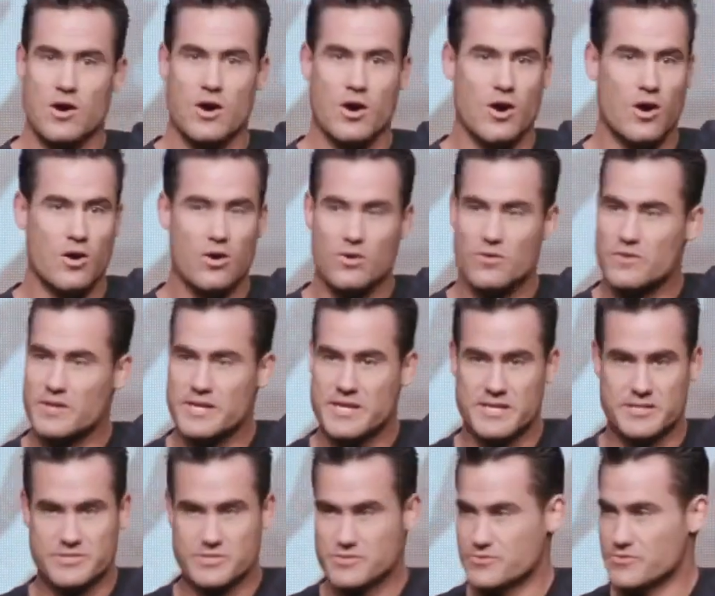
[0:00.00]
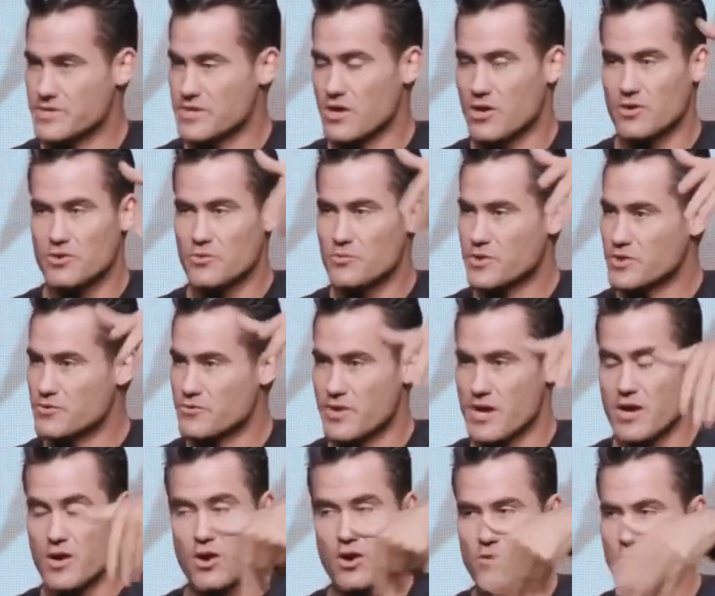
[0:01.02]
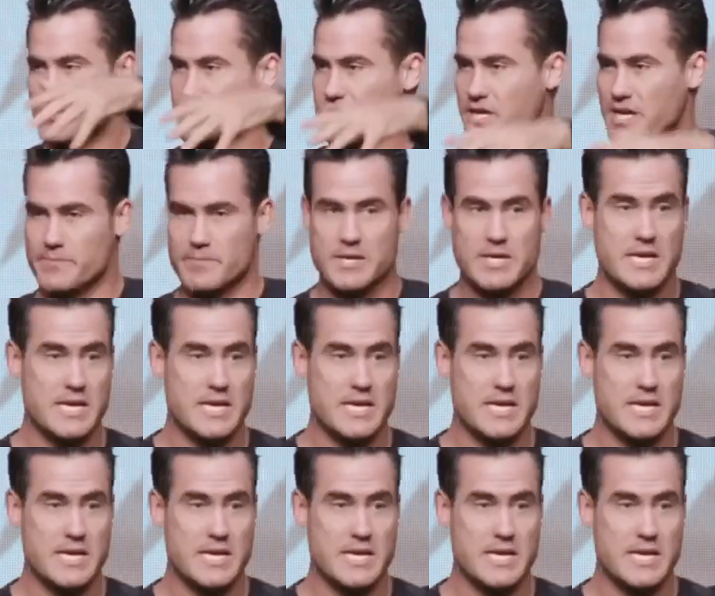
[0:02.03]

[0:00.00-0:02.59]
all the history, all the regret, all the shame